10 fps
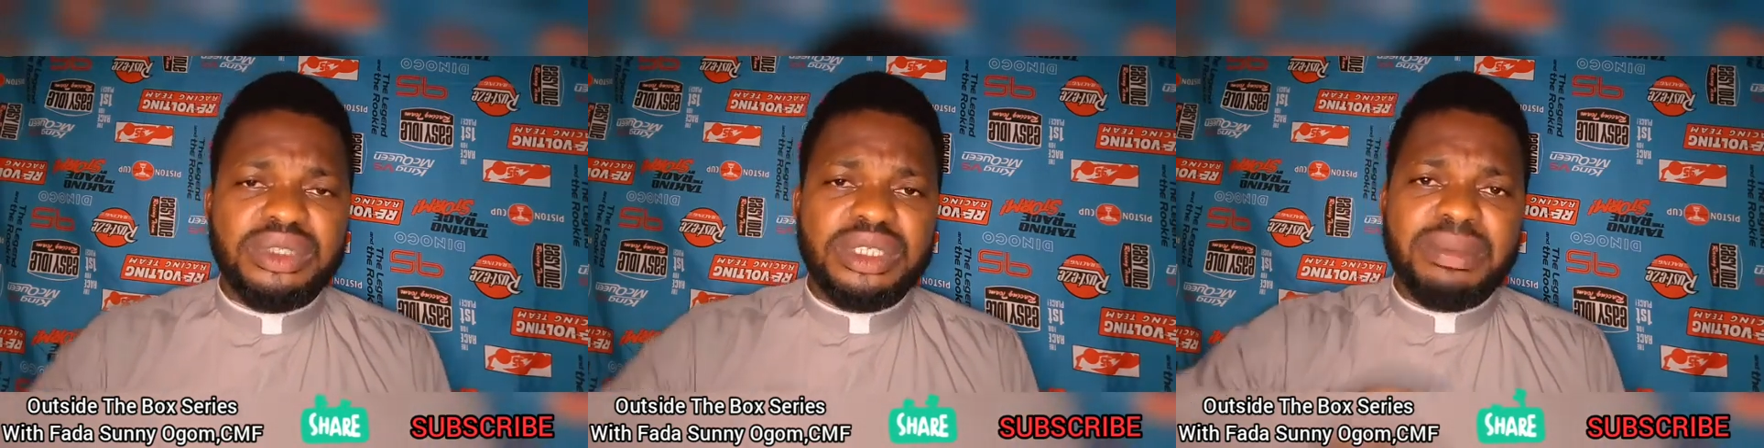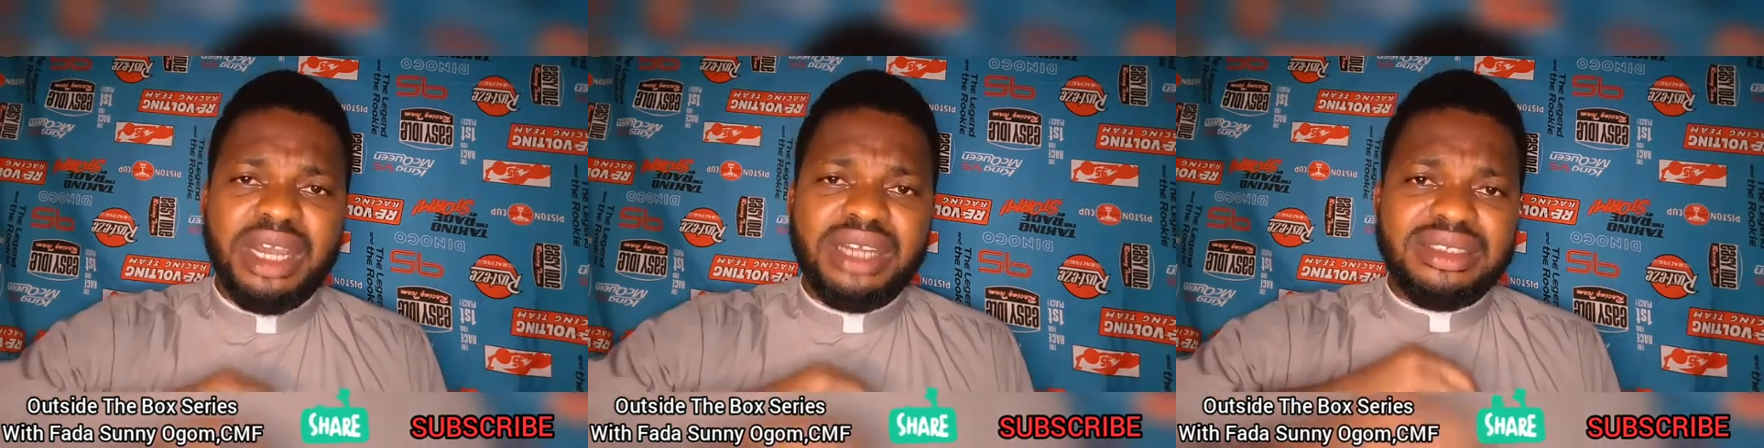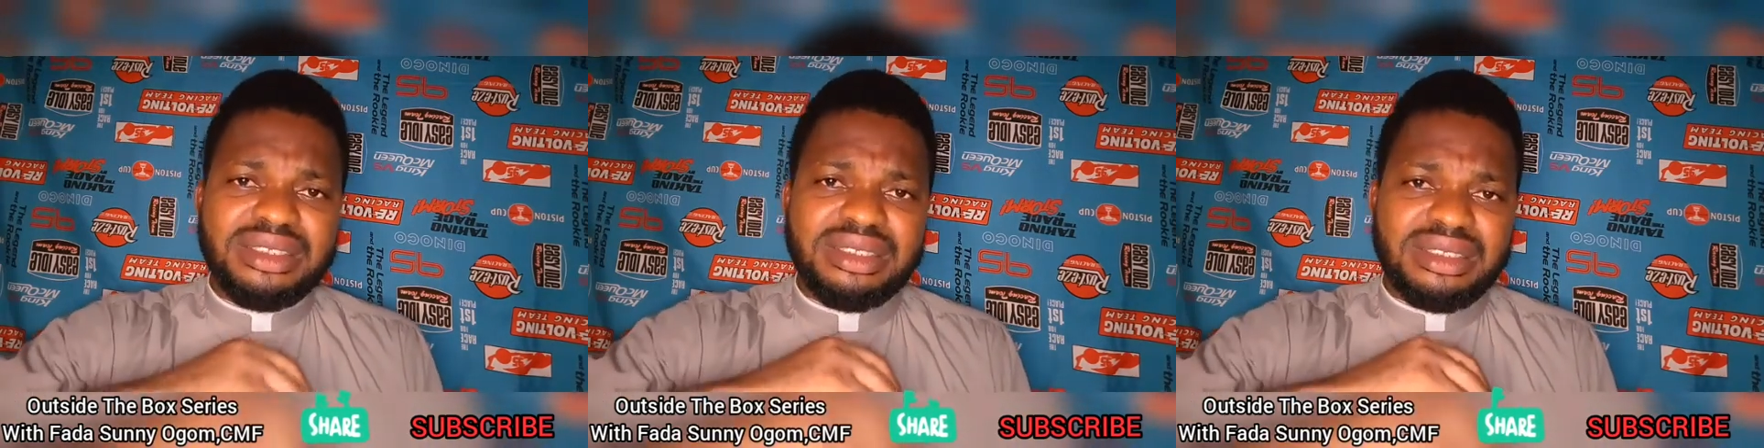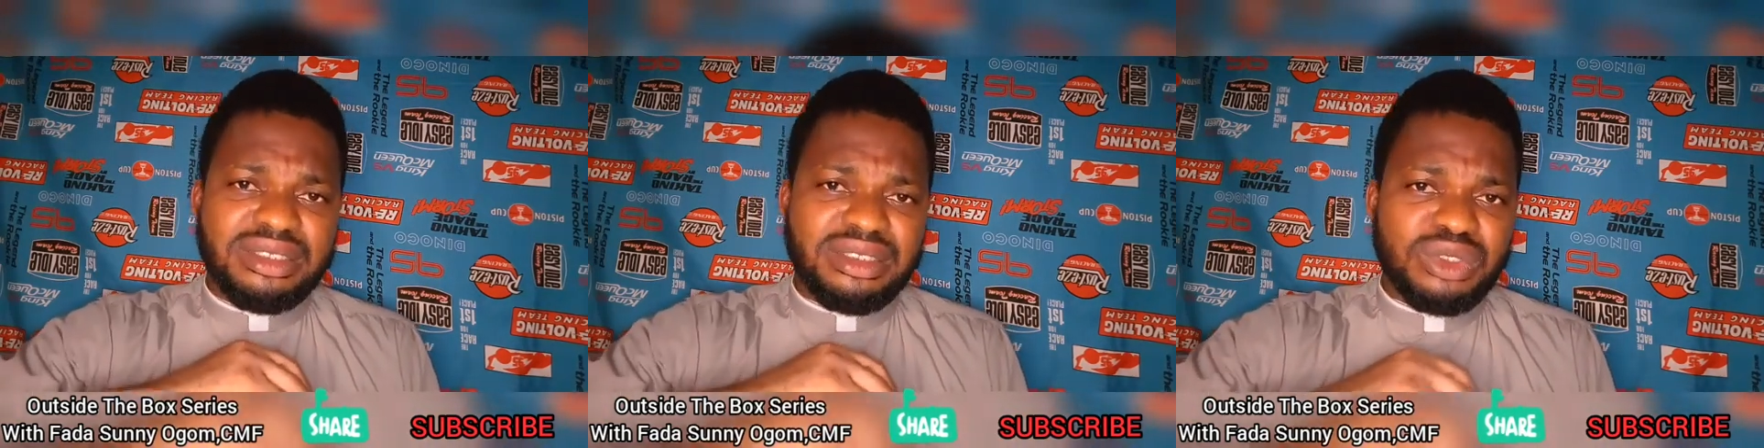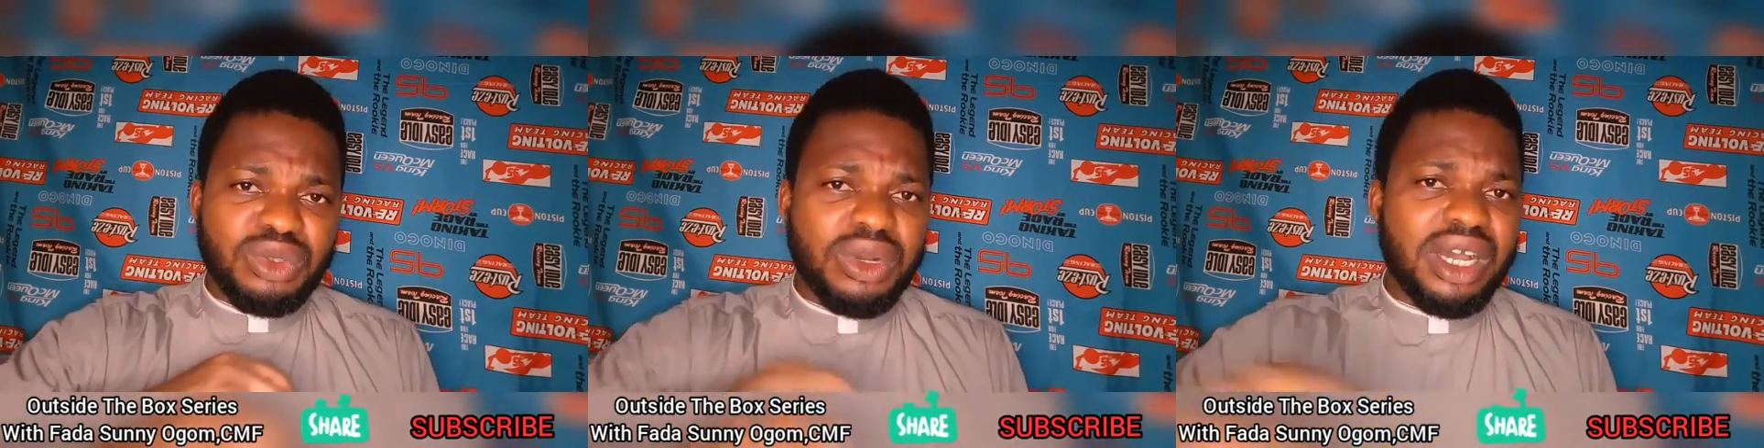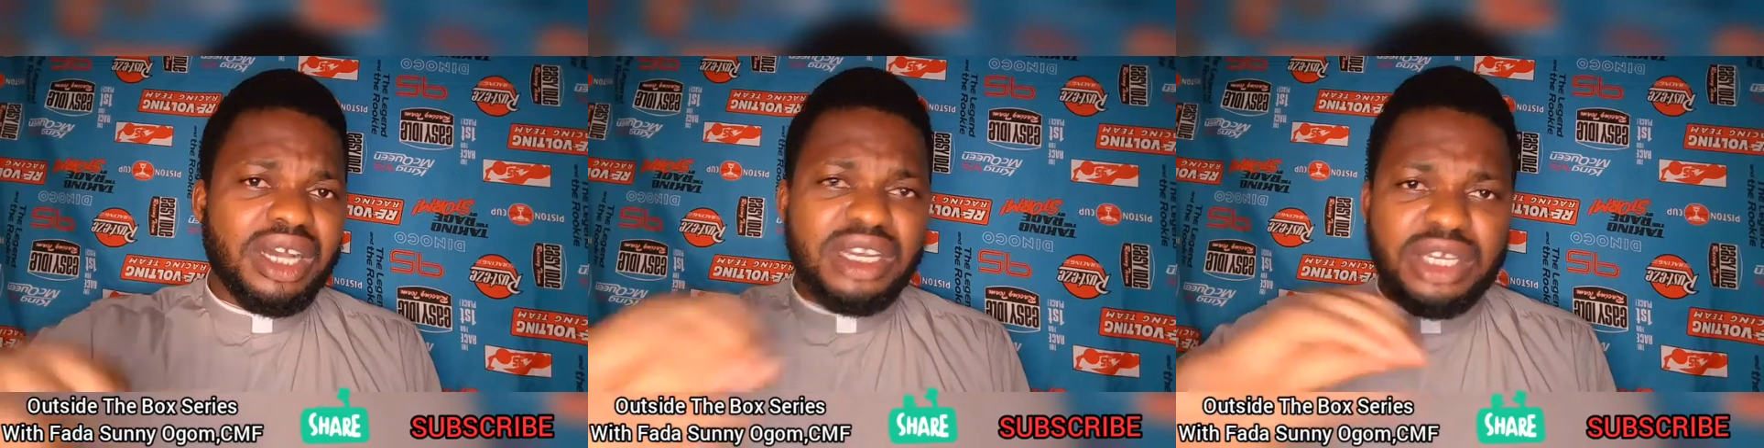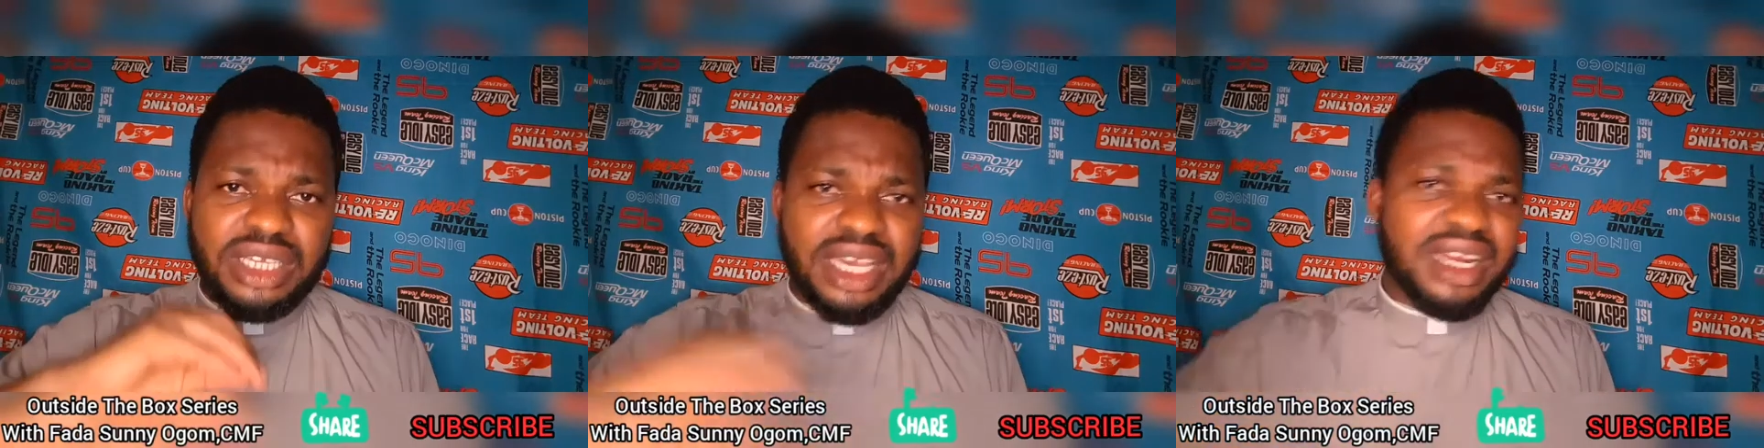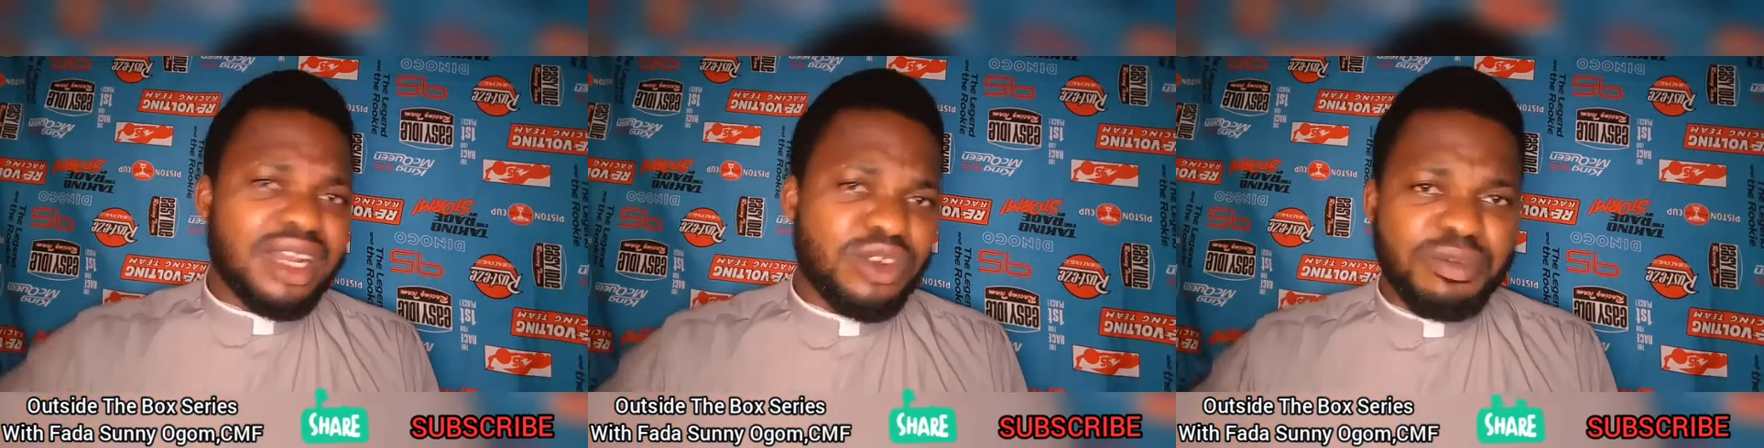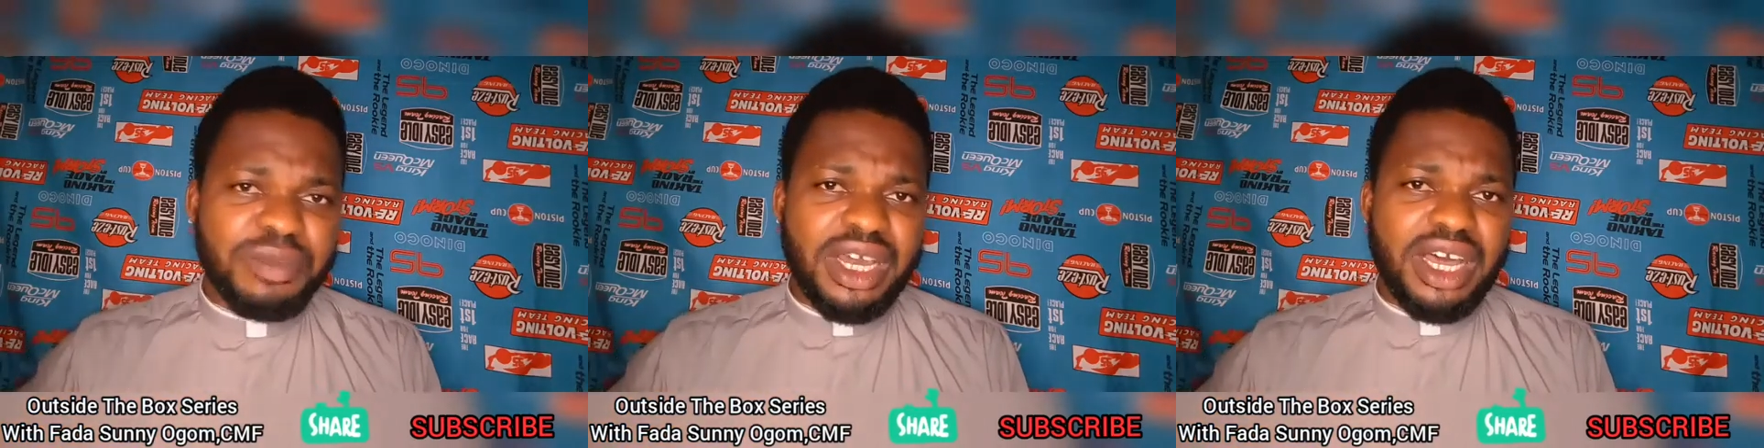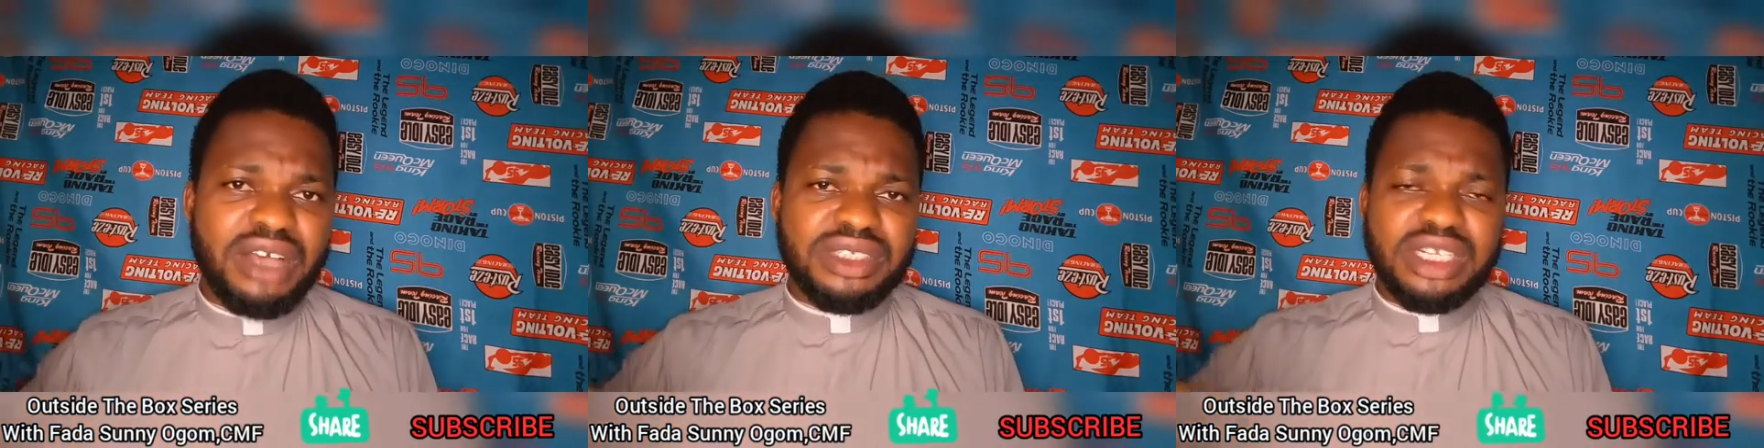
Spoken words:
The man told her, "Get out of my house,